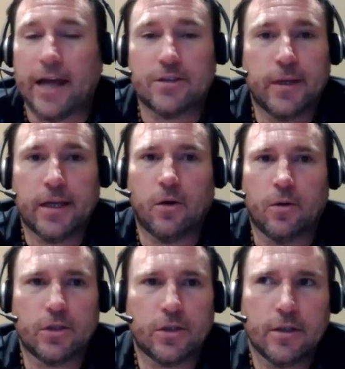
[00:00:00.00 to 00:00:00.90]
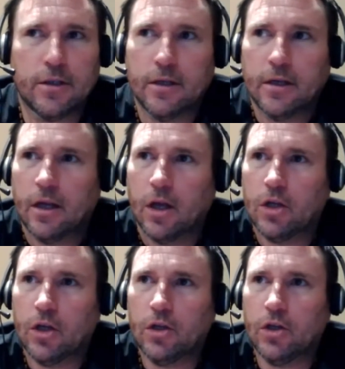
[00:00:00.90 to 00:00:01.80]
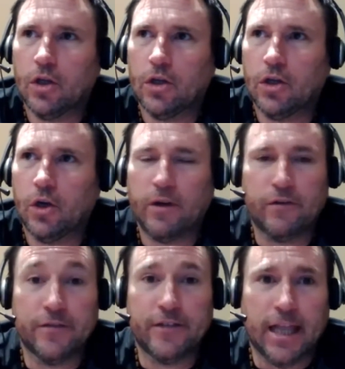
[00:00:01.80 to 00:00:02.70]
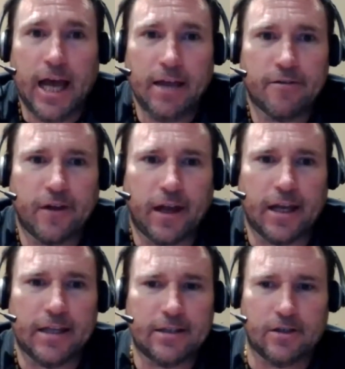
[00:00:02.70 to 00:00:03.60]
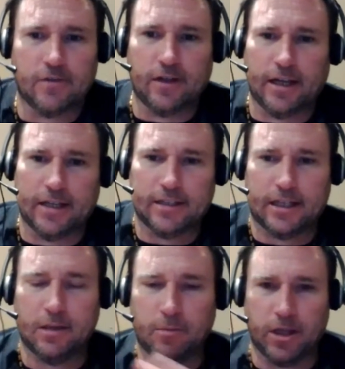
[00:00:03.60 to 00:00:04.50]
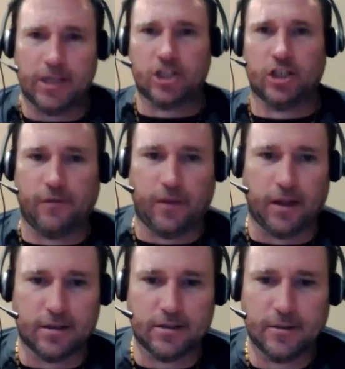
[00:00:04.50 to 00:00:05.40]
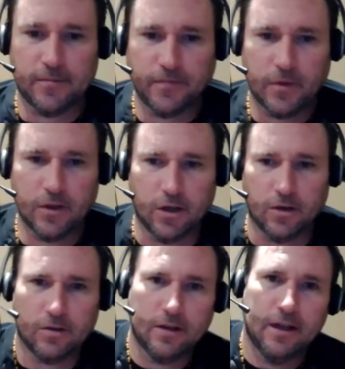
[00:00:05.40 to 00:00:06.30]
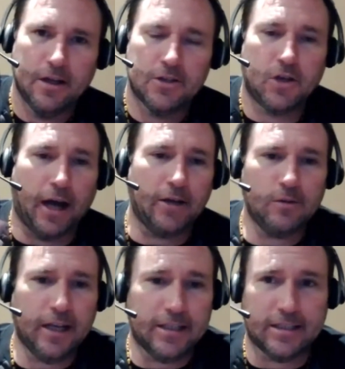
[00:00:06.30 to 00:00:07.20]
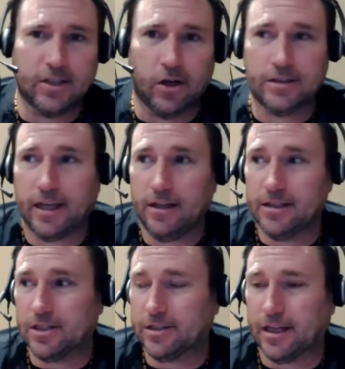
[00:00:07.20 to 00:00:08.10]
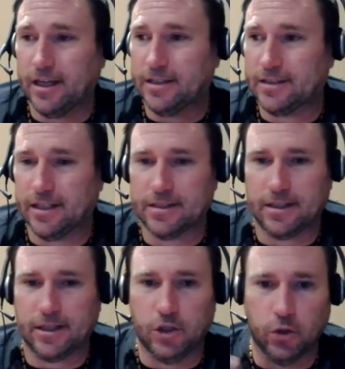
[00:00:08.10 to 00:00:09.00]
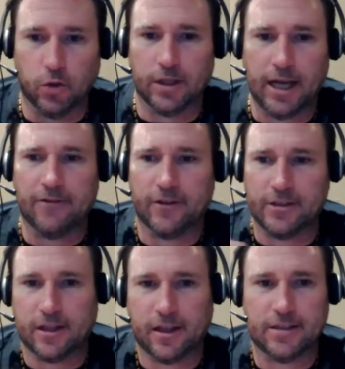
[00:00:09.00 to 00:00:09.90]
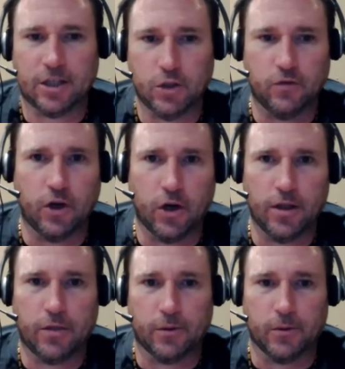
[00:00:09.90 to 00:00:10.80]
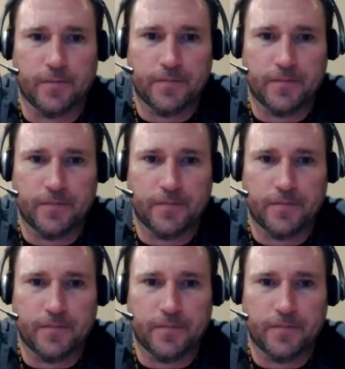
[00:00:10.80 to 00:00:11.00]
as we get older, we've lived a life, and it's kind of like it's accumulation of things, So I don't think it's a tall tale. It's just like, it's like your life. It's the things that you've gone through.